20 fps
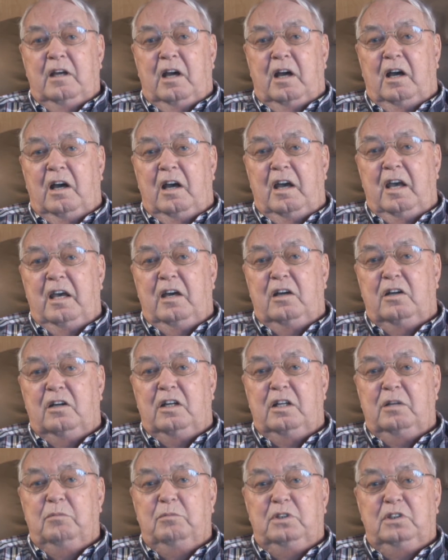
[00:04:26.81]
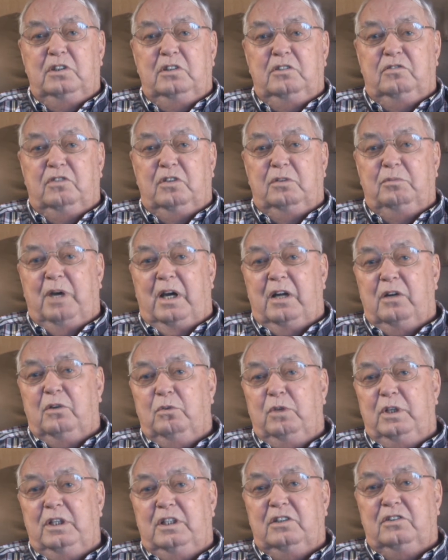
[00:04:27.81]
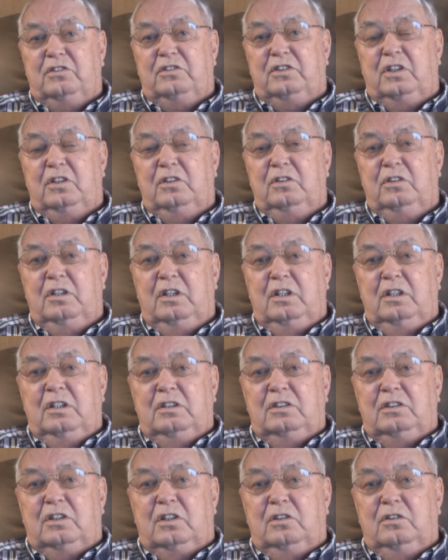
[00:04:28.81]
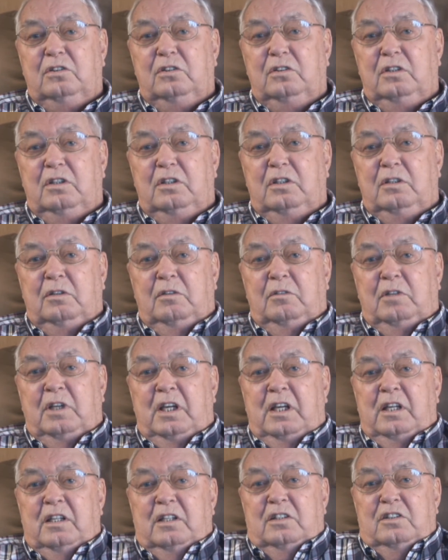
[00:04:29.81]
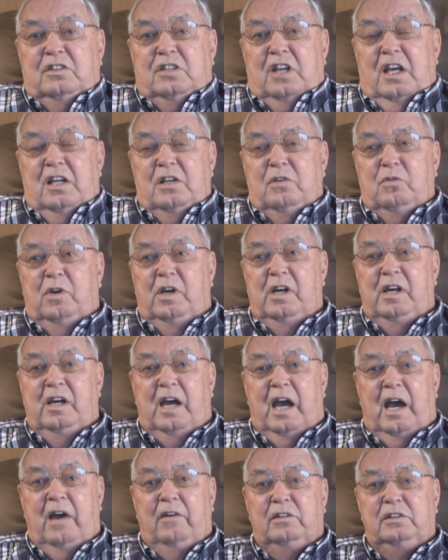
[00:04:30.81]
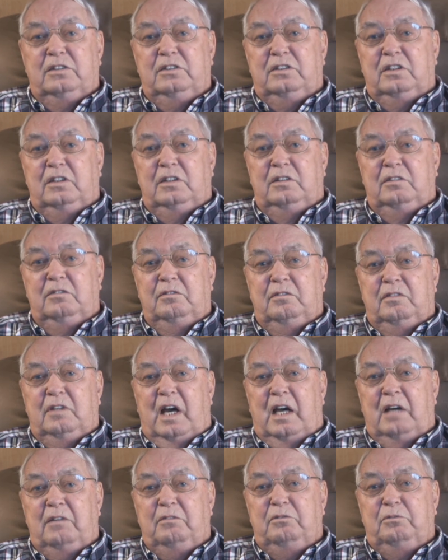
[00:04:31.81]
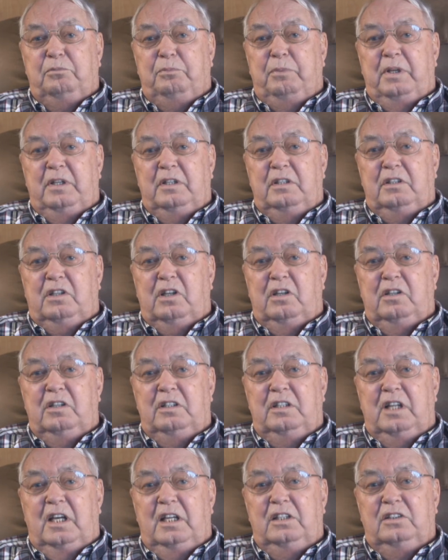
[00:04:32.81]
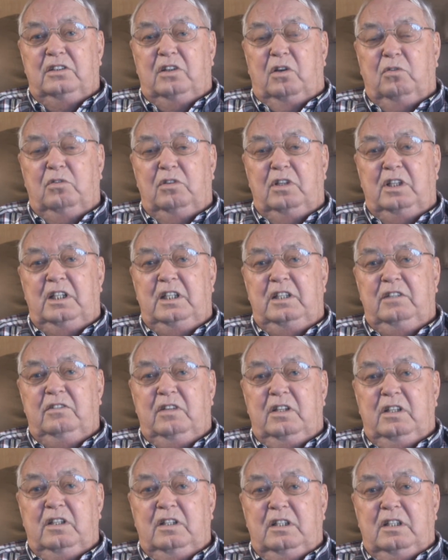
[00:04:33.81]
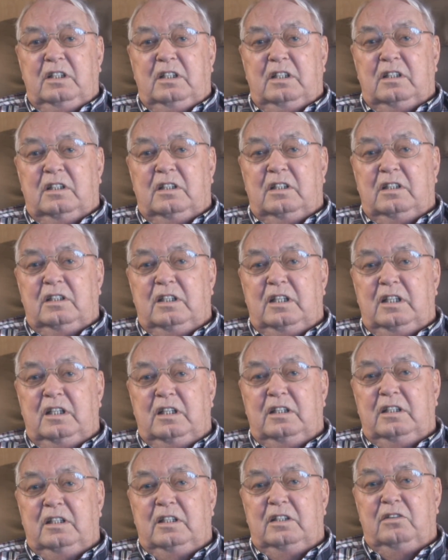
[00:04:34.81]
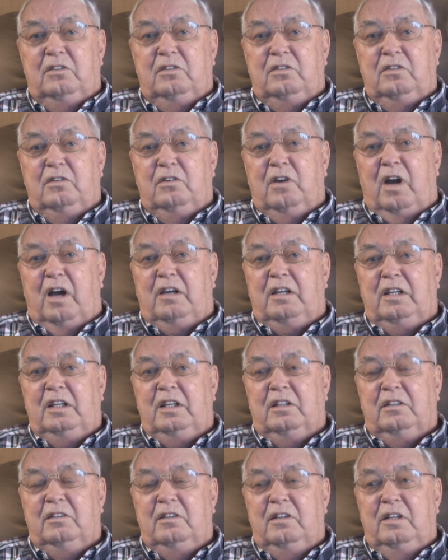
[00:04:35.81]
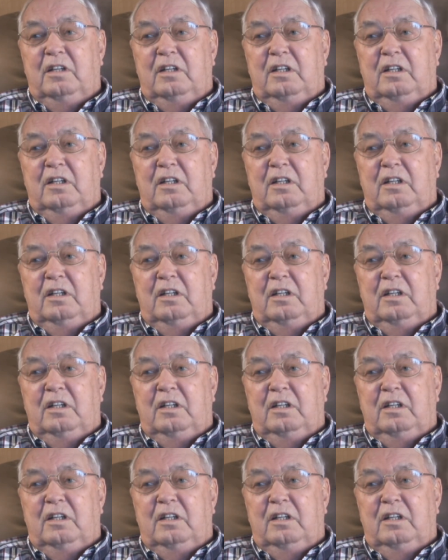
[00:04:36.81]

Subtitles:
Had honeymoon for about a week or so. So end of January, I spent 30 days on leave here in Rock Hill,